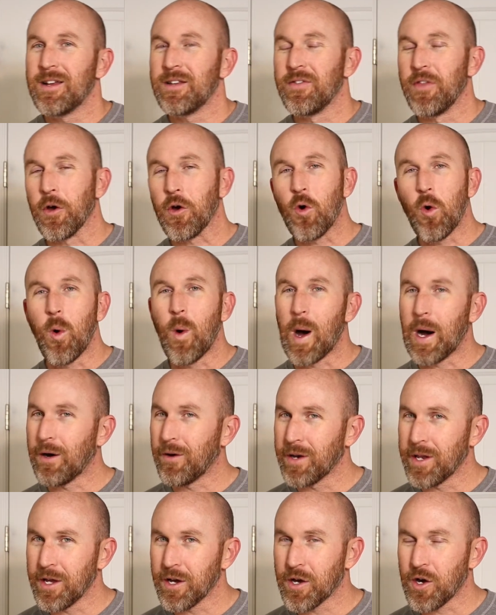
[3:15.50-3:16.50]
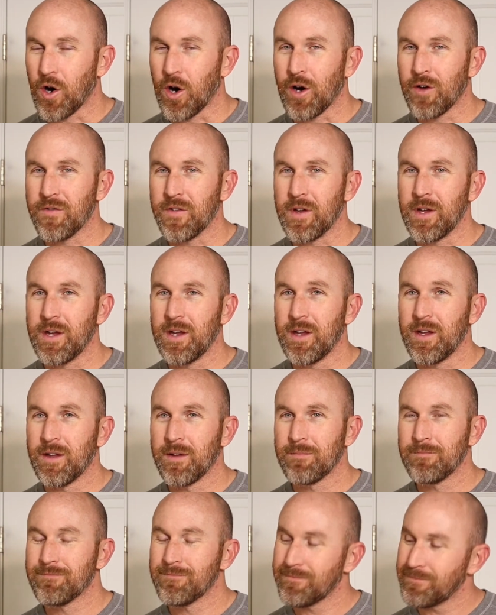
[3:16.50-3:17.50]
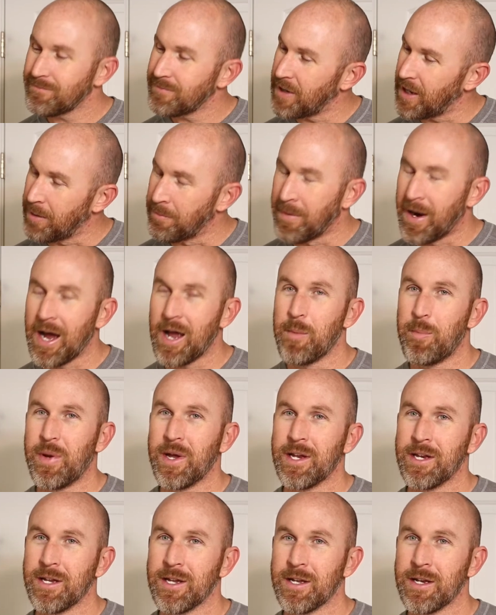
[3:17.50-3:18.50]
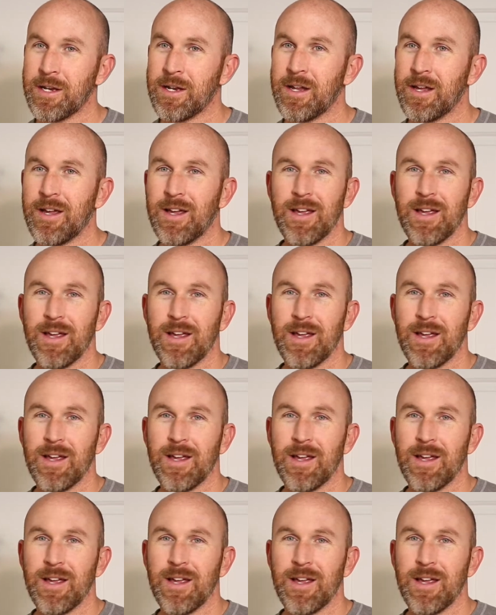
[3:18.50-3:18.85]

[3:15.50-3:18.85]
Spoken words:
The quality of coffee, in my opinion,